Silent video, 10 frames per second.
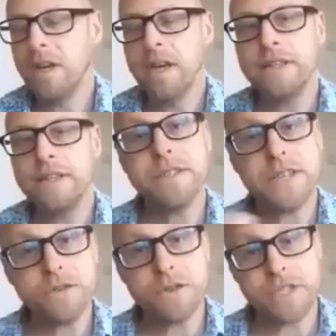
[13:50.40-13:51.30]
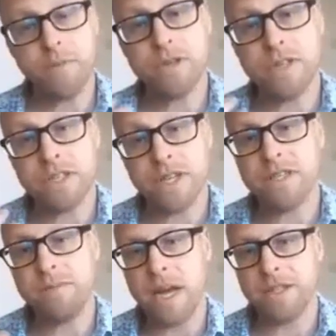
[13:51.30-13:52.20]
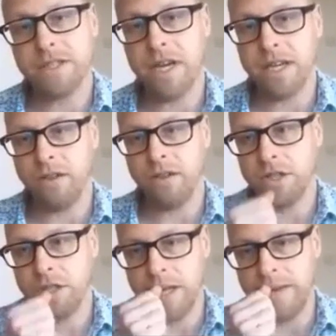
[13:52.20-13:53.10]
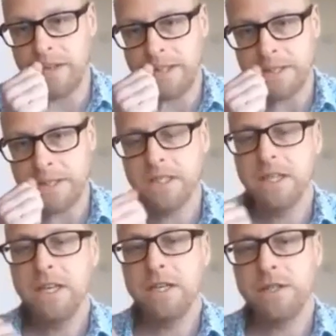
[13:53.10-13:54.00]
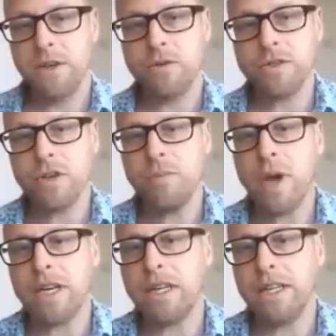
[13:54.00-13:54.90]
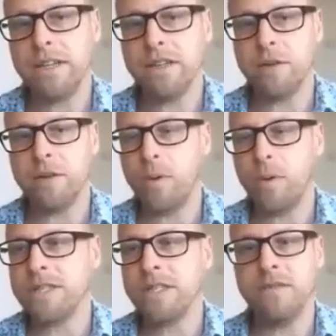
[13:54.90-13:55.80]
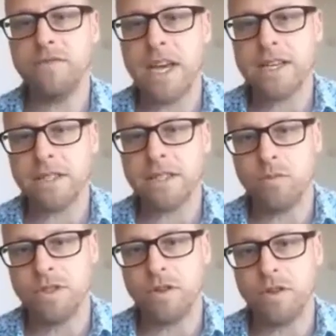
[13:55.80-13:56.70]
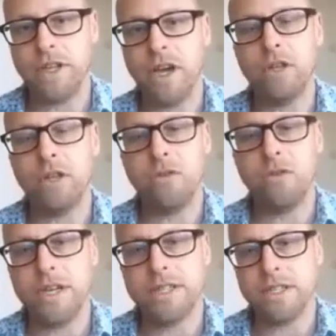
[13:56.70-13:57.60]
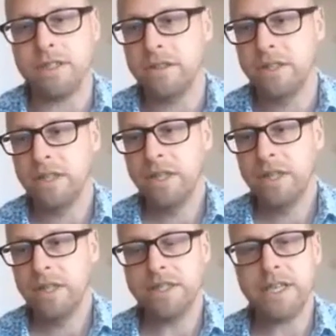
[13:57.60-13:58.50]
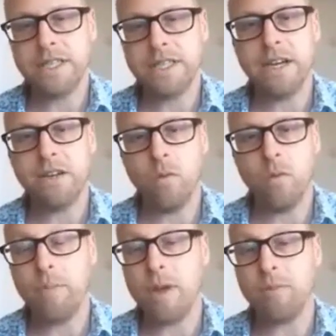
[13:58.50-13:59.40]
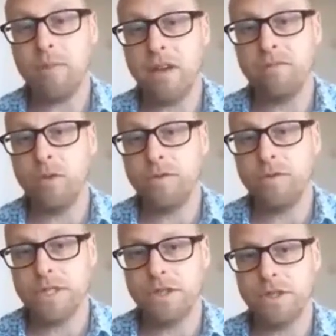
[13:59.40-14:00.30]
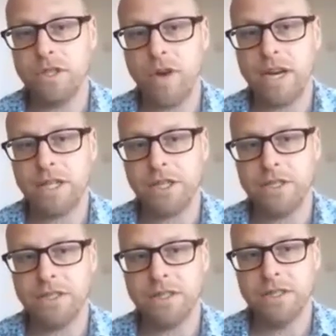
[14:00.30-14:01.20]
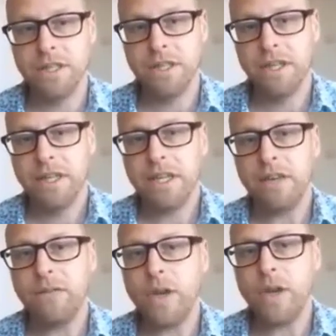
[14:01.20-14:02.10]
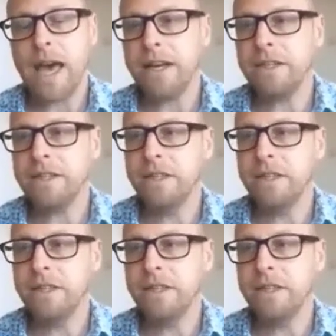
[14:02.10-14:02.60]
This is interesting because it doesn't match the archaeological evidence. So it also made it clear that the presence of desert was not the only reason that dictated why people may have moved in certain directions. If we added